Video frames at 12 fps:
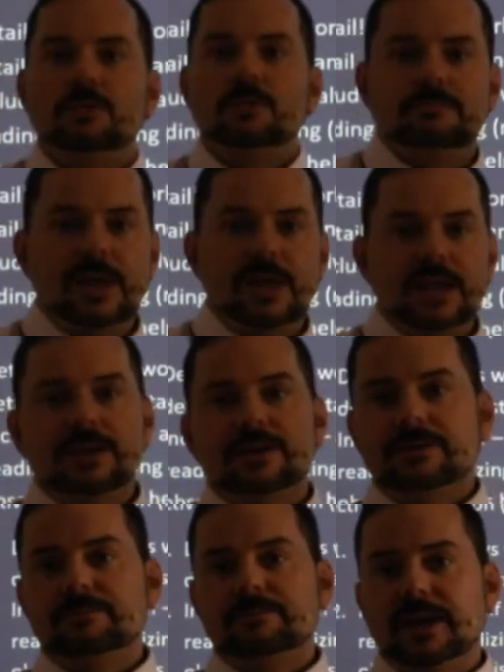make
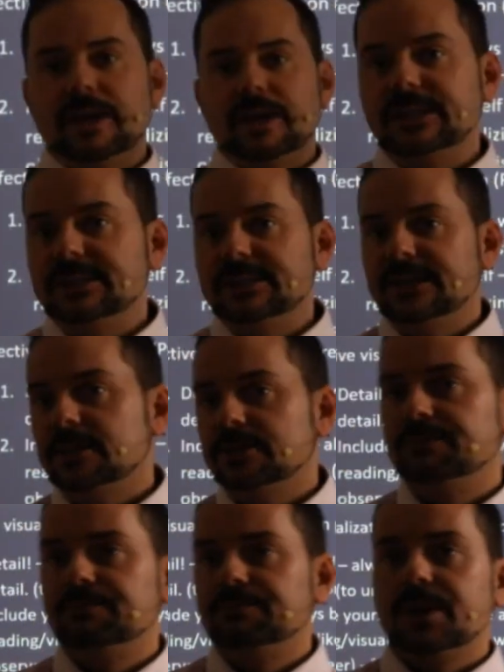it detailed,
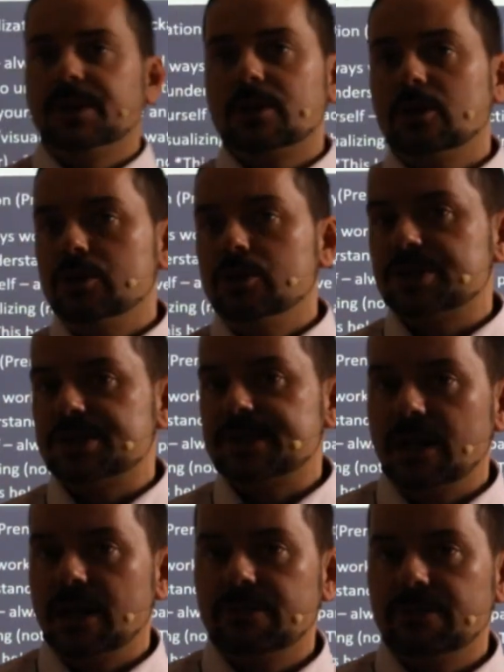include
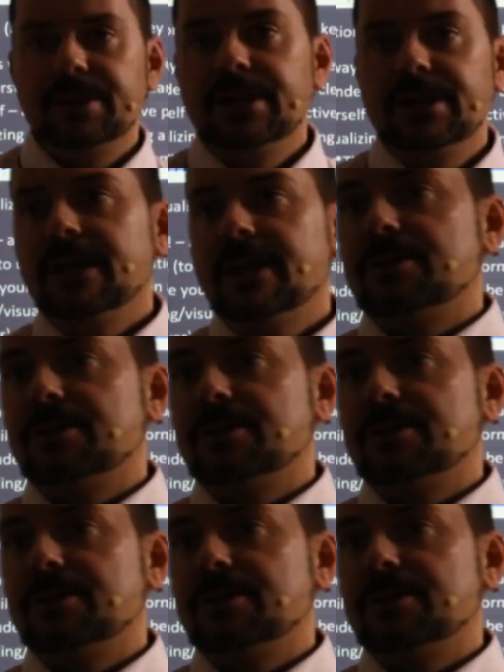yourself. And the